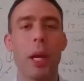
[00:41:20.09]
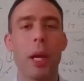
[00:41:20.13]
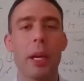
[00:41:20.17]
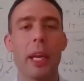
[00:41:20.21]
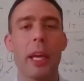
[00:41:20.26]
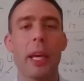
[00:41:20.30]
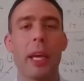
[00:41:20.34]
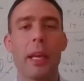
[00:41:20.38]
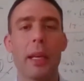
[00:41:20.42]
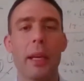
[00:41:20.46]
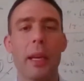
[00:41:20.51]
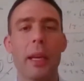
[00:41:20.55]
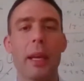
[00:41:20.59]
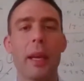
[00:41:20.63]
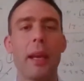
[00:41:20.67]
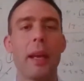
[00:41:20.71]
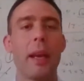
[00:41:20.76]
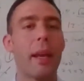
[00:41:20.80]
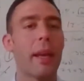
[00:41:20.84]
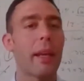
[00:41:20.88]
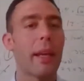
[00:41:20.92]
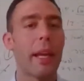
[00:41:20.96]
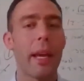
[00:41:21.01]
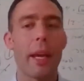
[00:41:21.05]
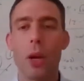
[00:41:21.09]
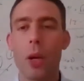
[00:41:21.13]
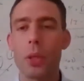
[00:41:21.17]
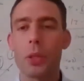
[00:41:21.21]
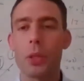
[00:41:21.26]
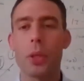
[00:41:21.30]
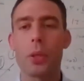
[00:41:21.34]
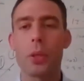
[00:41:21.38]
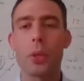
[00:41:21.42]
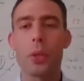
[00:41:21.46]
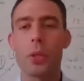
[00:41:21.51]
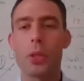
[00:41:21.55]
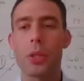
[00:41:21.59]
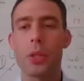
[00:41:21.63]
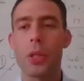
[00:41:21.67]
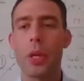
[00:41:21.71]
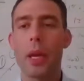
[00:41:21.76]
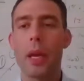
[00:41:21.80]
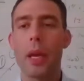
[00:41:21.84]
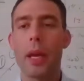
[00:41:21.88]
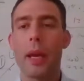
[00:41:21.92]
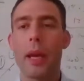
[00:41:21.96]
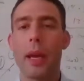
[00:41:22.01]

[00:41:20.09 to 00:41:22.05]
plug in, get all news,